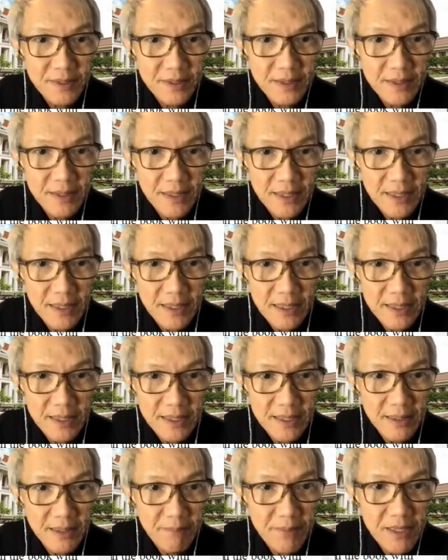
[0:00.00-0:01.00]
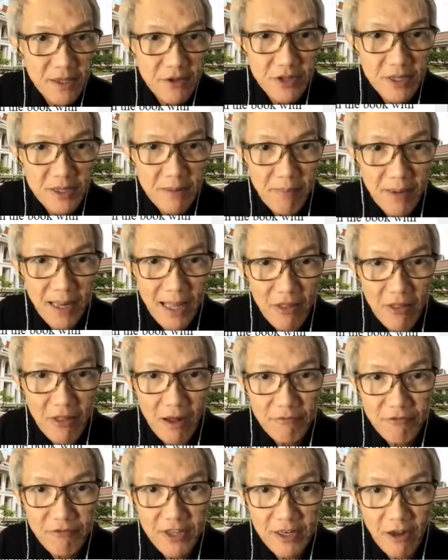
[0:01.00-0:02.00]
the PC plus
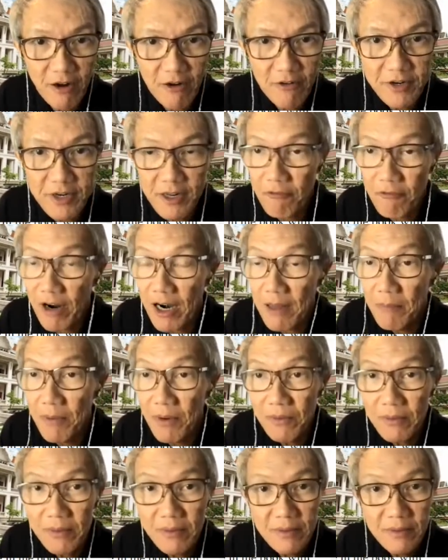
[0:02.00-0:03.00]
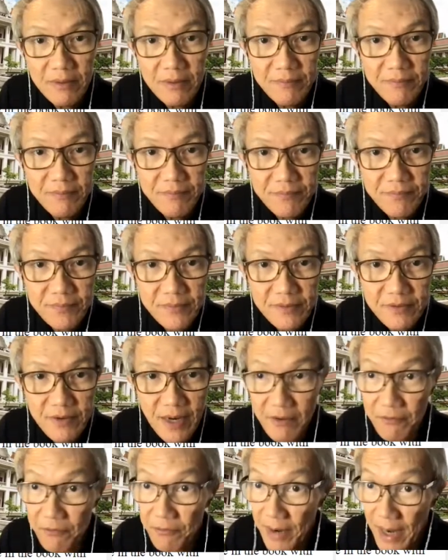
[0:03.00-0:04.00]
offset already available,
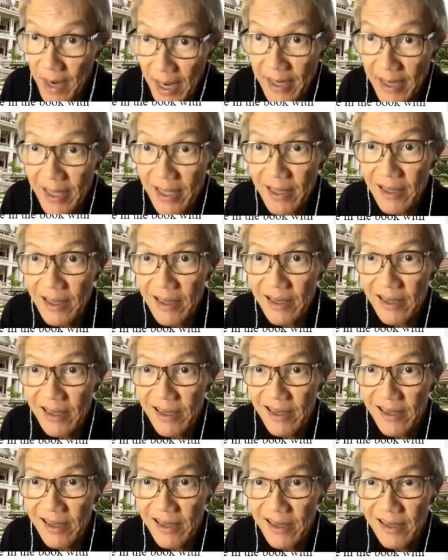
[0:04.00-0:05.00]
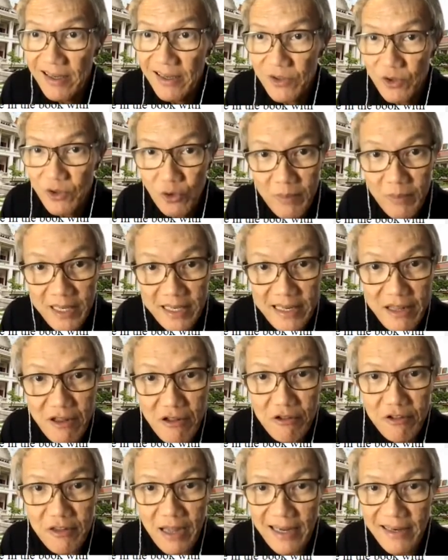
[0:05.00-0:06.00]
right? Ready to be
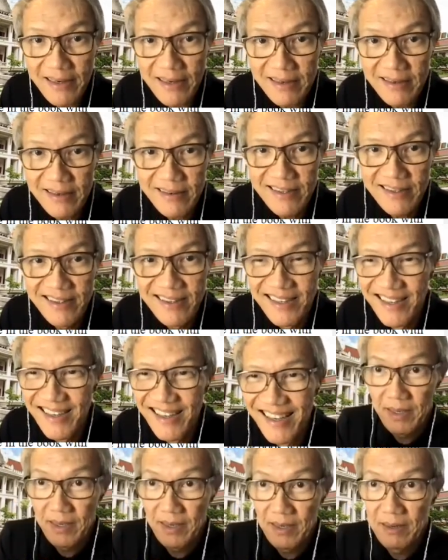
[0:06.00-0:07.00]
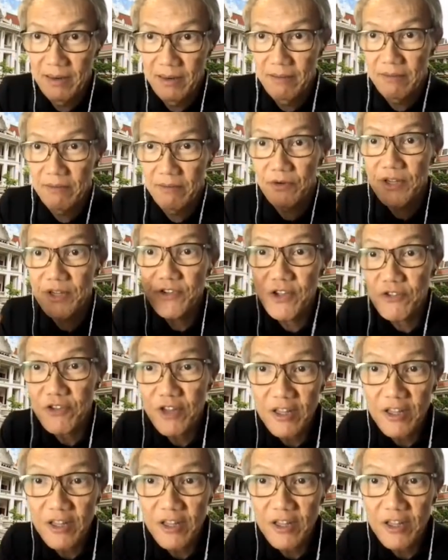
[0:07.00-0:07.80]
decided. Register